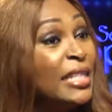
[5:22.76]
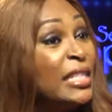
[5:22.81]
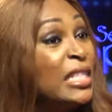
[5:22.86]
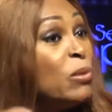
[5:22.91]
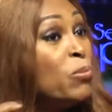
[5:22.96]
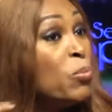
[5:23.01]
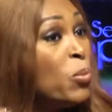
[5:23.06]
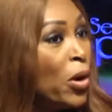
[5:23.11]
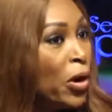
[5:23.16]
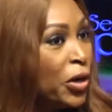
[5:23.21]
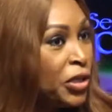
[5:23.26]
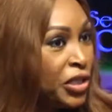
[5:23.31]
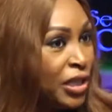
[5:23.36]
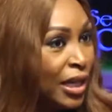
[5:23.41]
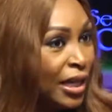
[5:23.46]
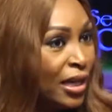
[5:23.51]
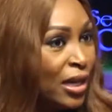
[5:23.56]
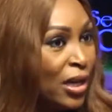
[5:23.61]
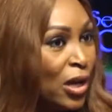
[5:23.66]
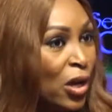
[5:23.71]
that is
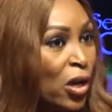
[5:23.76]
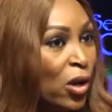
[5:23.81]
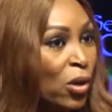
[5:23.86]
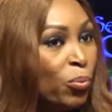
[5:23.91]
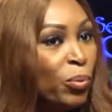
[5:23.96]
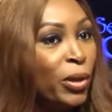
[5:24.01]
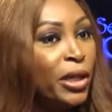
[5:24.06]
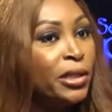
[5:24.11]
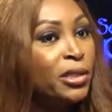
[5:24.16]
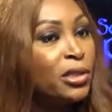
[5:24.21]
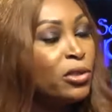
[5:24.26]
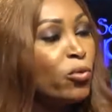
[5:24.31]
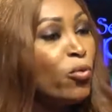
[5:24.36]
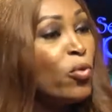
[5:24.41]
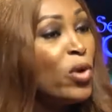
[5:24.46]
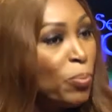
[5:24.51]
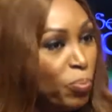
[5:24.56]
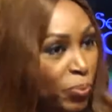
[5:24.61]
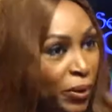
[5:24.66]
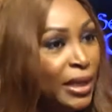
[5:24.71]
emerging? Because
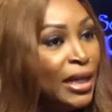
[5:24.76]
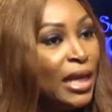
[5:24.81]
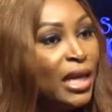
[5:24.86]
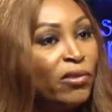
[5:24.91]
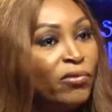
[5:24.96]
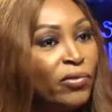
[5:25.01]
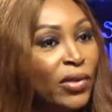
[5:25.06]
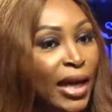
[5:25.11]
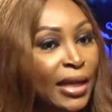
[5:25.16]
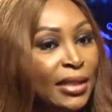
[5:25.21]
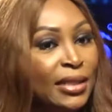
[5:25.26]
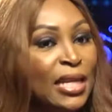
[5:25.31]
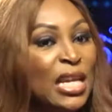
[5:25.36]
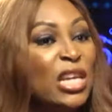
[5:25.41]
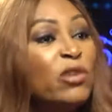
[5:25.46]
we believe that